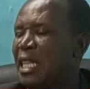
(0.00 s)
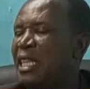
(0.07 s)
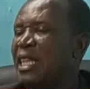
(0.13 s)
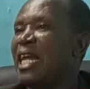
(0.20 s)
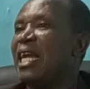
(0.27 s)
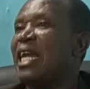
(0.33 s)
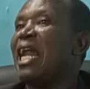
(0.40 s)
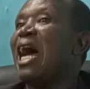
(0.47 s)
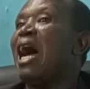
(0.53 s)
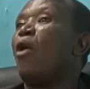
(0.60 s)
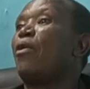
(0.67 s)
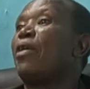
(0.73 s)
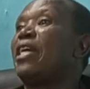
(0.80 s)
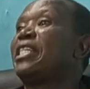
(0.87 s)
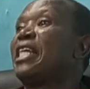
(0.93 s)
then
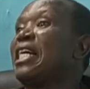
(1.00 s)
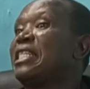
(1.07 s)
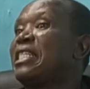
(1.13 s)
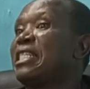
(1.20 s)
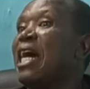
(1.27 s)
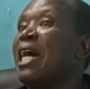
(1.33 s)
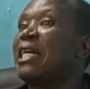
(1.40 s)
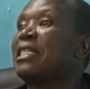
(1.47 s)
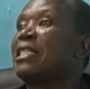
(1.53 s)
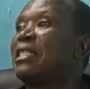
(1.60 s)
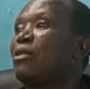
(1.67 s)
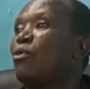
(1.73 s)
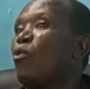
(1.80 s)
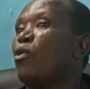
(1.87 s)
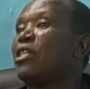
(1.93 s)
now it
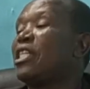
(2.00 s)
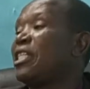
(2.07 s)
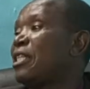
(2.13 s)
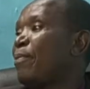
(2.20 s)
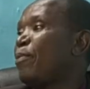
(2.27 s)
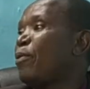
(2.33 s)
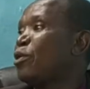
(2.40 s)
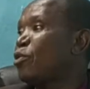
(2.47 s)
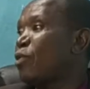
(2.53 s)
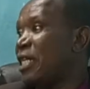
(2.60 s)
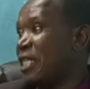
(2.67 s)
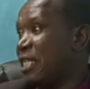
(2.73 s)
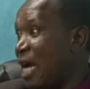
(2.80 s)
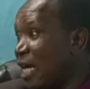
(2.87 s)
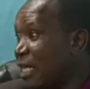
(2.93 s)
attracts what it's supposed to
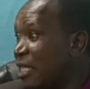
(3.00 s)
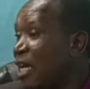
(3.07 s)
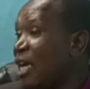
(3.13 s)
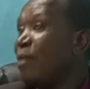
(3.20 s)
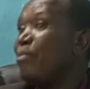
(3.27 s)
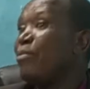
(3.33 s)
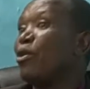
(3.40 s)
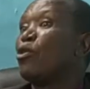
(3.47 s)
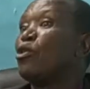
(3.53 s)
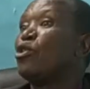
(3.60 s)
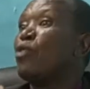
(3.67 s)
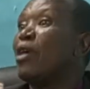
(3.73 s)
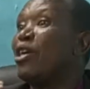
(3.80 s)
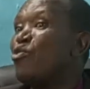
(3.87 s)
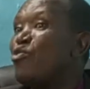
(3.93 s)
attract
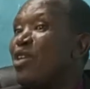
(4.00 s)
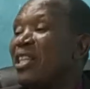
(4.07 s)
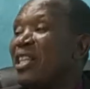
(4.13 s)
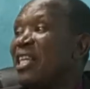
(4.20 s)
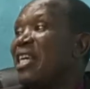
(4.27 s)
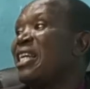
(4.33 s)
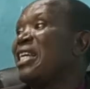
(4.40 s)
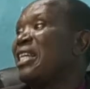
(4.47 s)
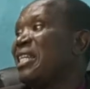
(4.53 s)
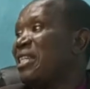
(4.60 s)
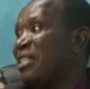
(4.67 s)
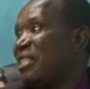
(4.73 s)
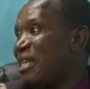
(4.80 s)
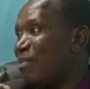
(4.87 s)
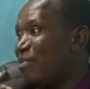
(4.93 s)
because you are doing thing
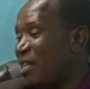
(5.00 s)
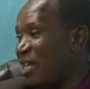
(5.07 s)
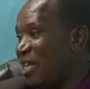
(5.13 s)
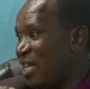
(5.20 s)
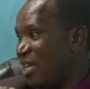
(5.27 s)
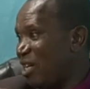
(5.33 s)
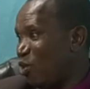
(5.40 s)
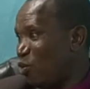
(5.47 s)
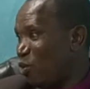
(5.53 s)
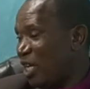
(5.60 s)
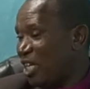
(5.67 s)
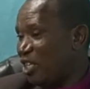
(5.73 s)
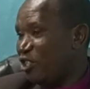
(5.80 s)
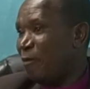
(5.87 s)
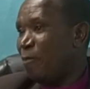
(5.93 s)
in something in
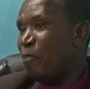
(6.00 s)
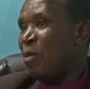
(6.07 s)
knowledge.